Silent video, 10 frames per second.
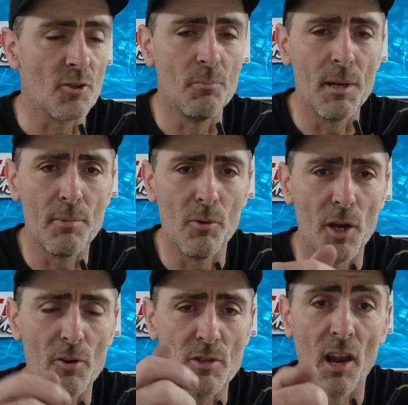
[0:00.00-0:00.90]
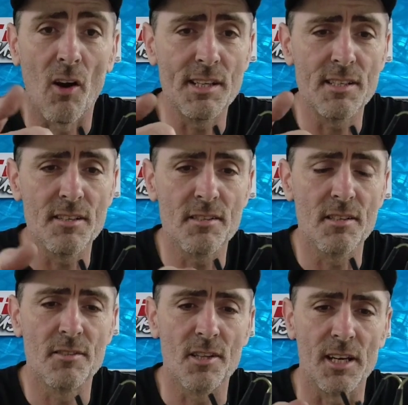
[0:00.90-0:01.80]
Some people use
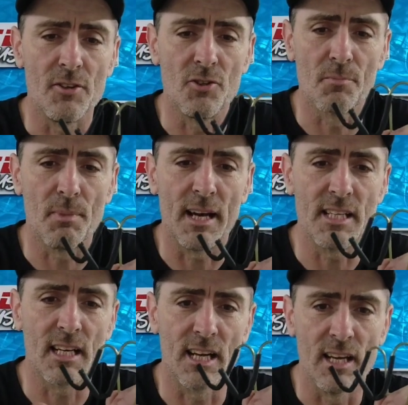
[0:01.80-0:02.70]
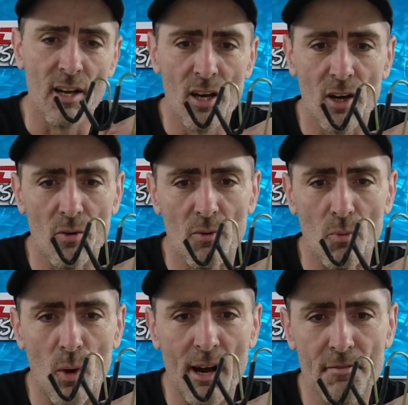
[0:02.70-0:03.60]
lighters, so you just basically
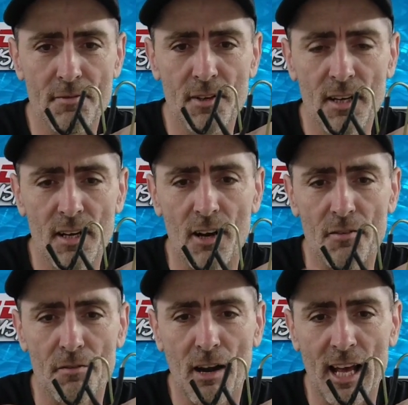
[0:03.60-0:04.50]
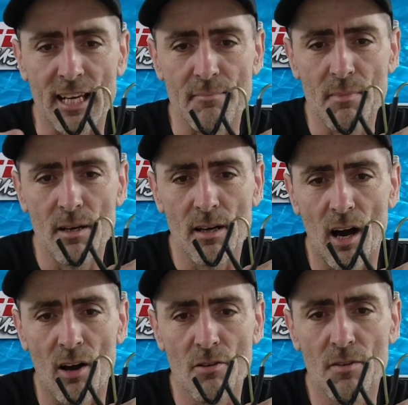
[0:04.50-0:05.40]
waft a flame
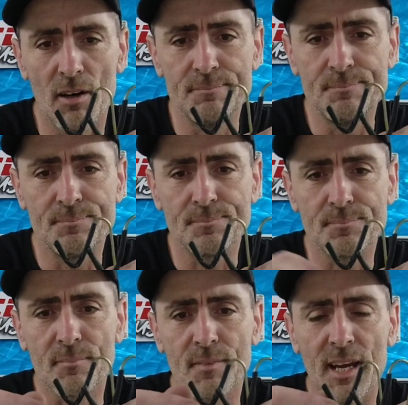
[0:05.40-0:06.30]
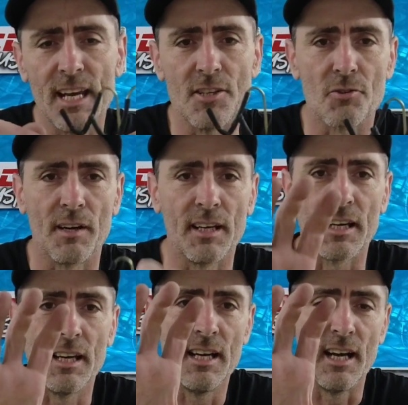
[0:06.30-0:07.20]
over the heat
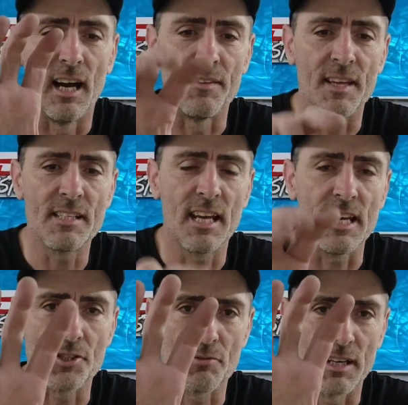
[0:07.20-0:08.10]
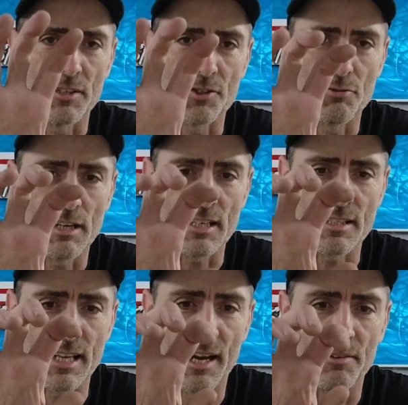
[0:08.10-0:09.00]
shrink and this heat shrink
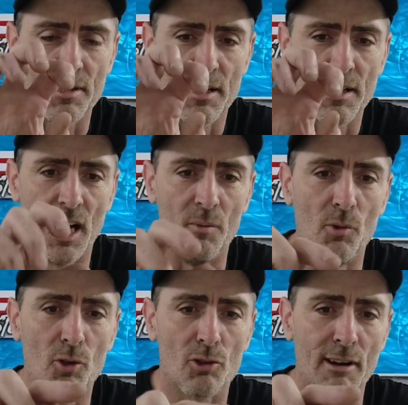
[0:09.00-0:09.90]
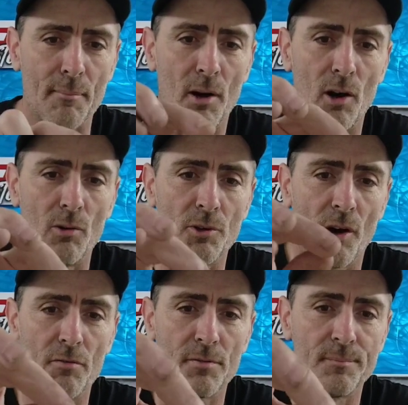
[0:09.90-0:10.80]
shrinks down and will grab hold
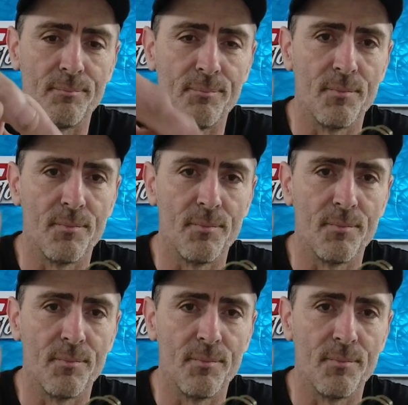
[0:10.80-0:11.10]
of